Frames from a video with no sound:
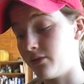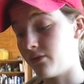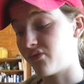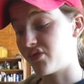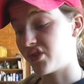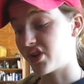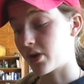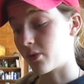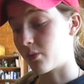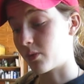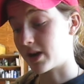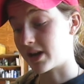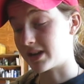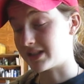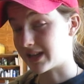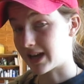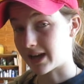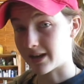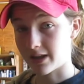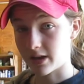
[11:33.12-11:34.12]
figure out where
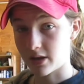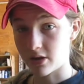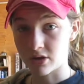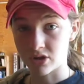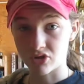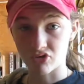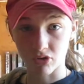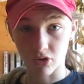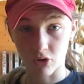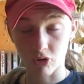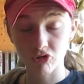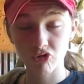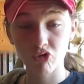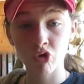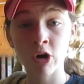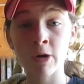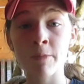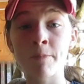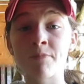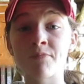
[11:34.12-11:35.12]
exactly it goes to drill the holes
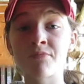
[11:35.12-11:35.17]
for it.